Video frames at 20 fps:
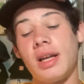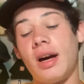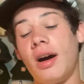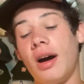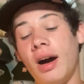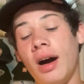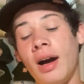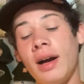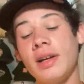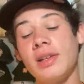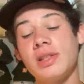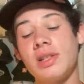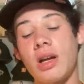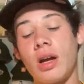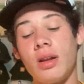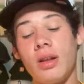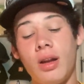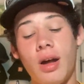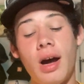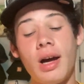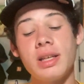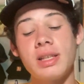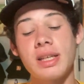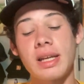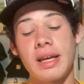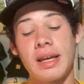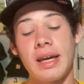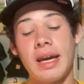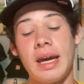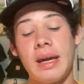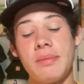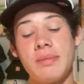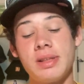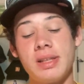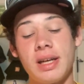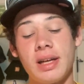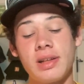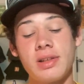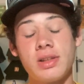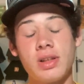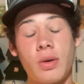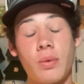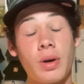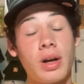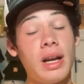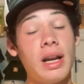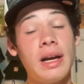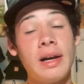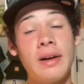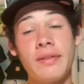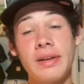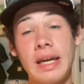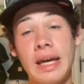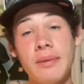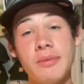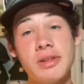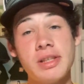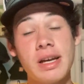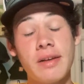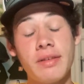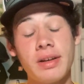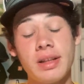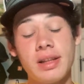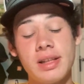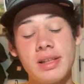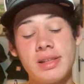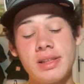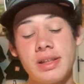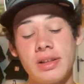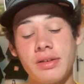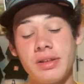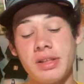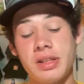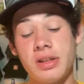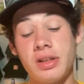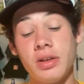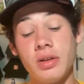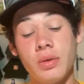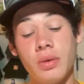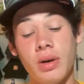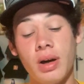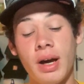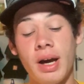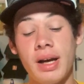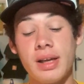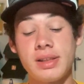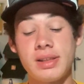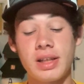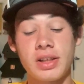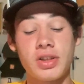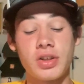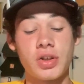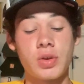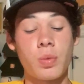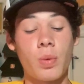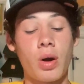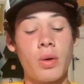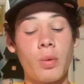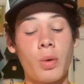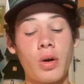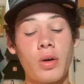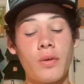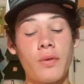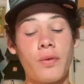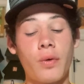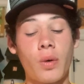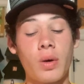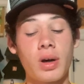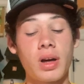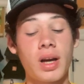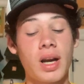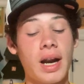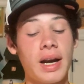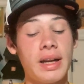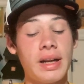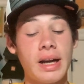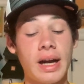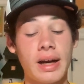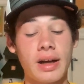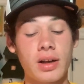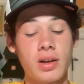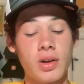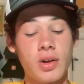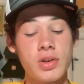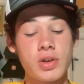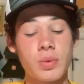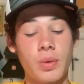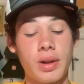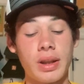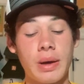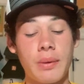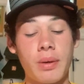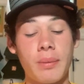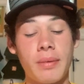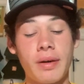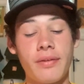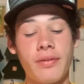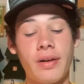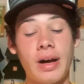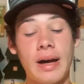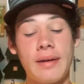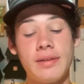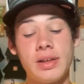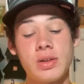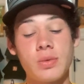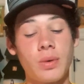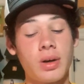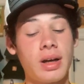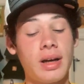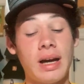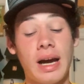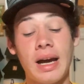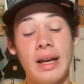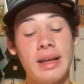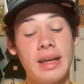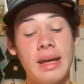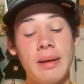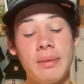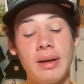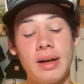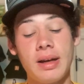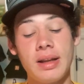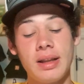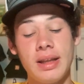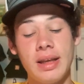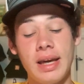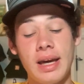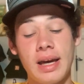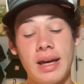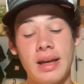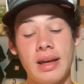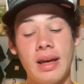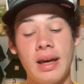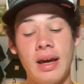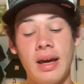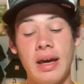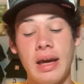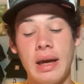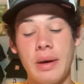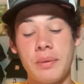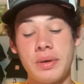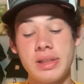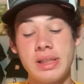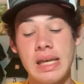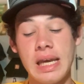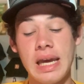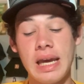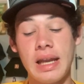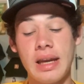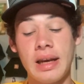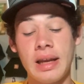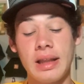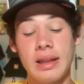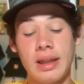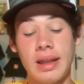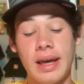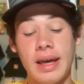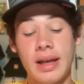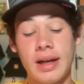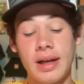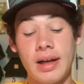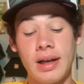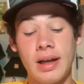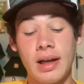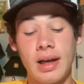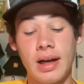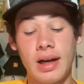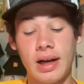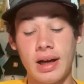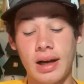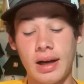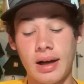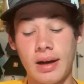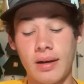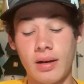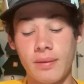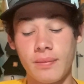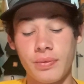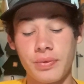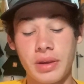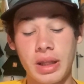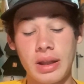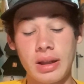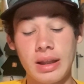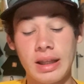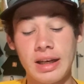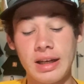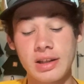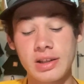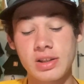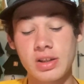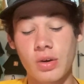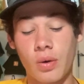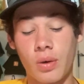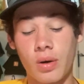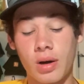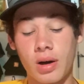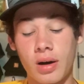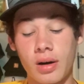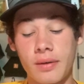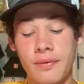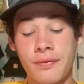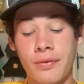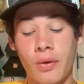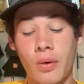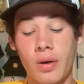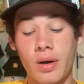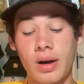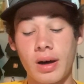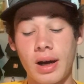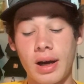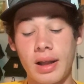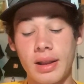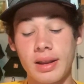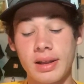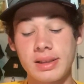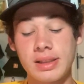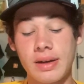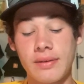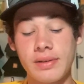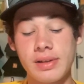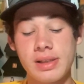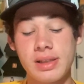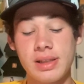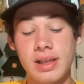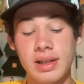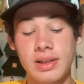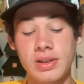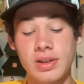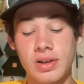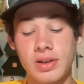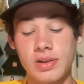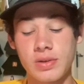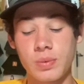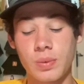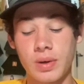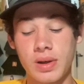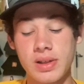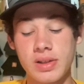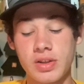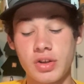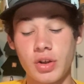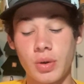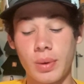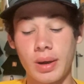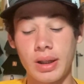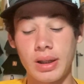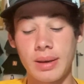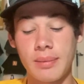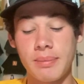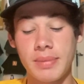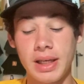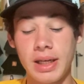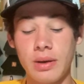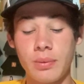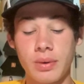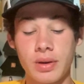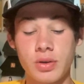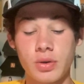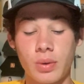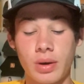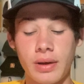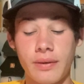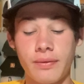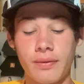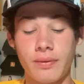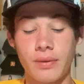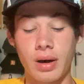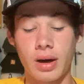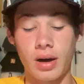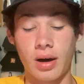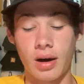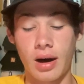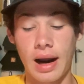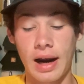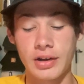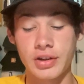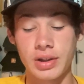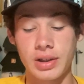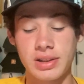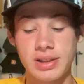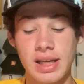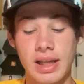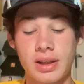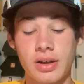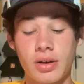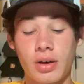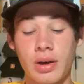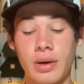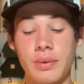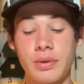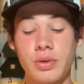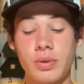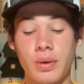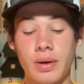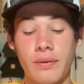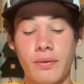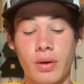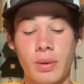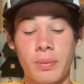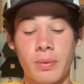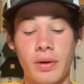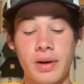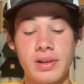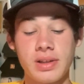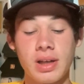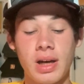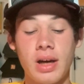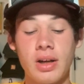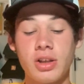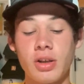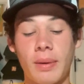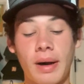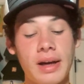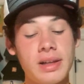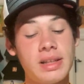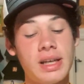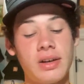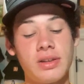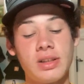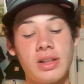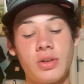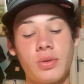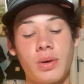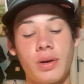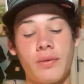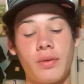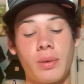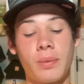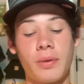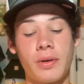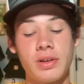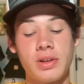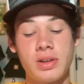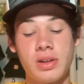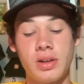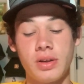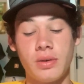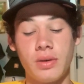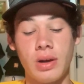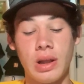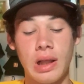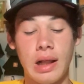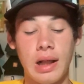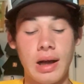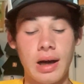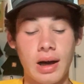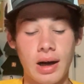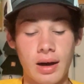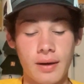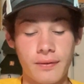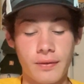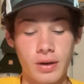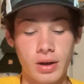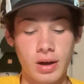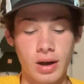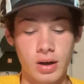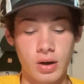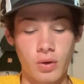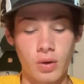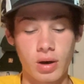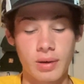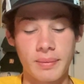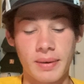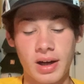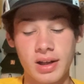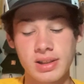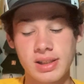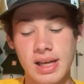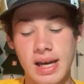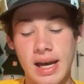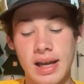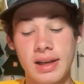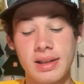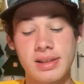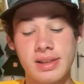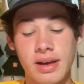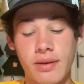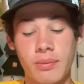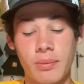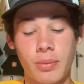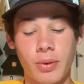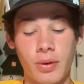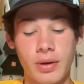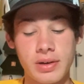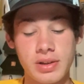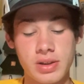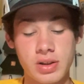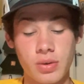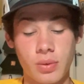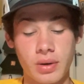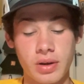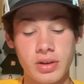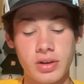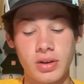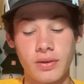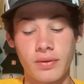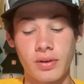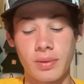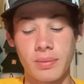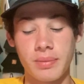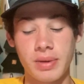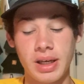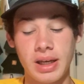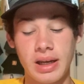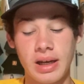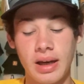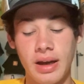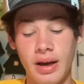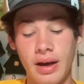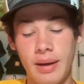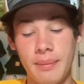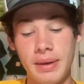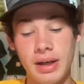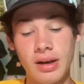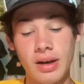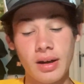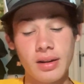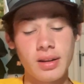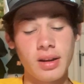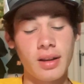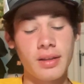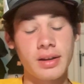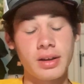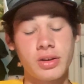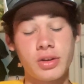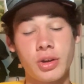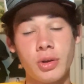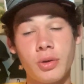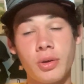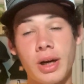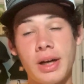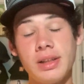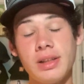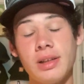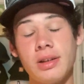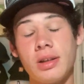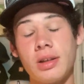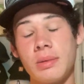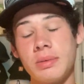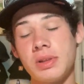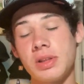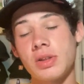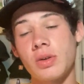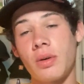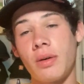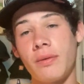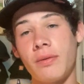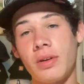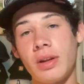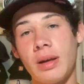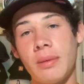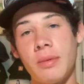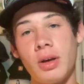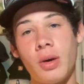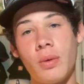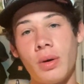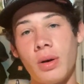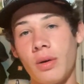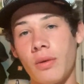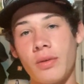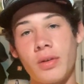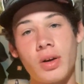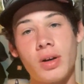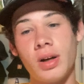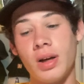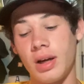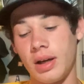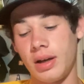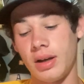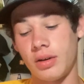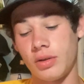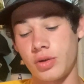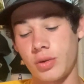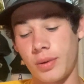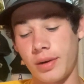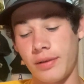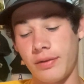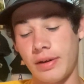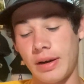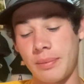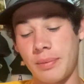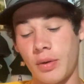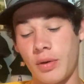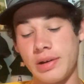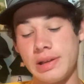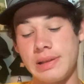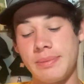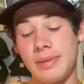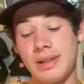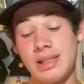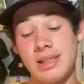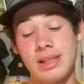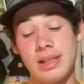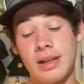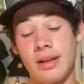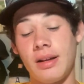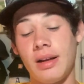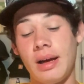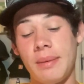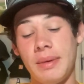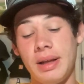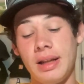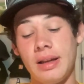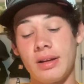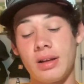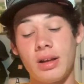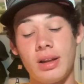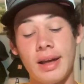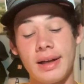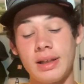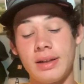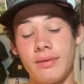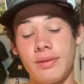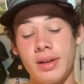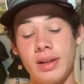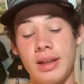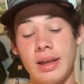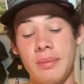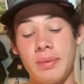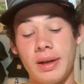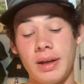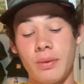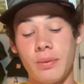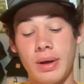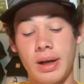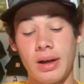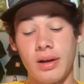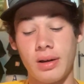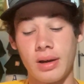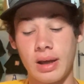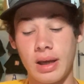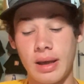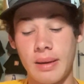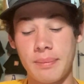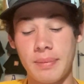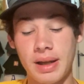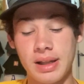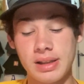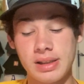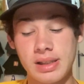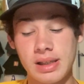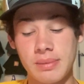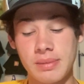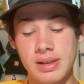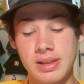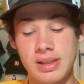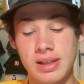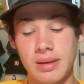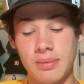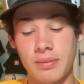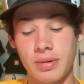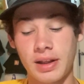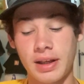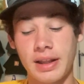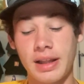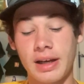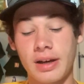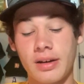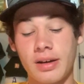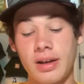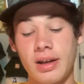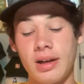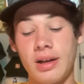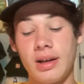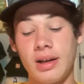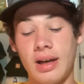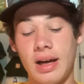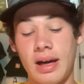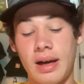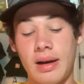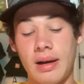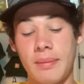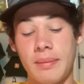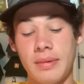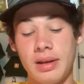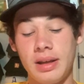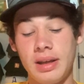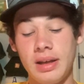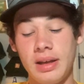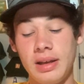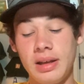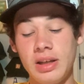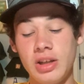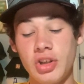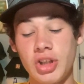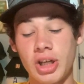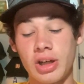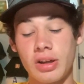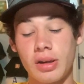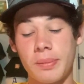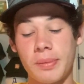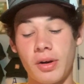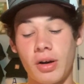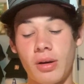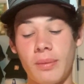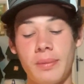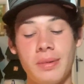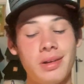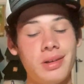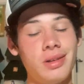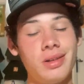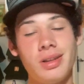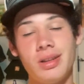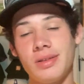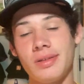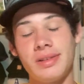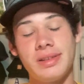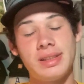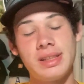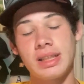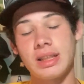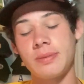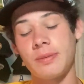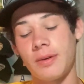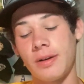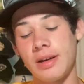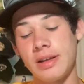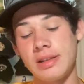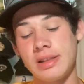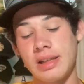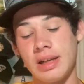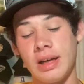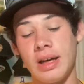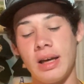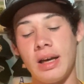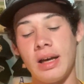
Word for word: The Hawks lost in game six, so we're going to have a game seven in this series too. Sixers won 104 to 99. Close one. They won by five. This one kind of came down to the end. It was in Atlanta. Um, leading scorer for uh, the 76ers was Joel Embiid with 20, uh, or actually Seth Curry with 24 points. Tobias Harris had 24 points too. Uh, Furkan Korkmaz had 7 points, 22 for Embiid. I mean, no, nothing too crazy in terms of scoring for them. No one over, you know, 25 points, but still, I mean, collectively they played well. Ben Simmons didn't play that good. Um, he, he shared the ball, but only 6 points.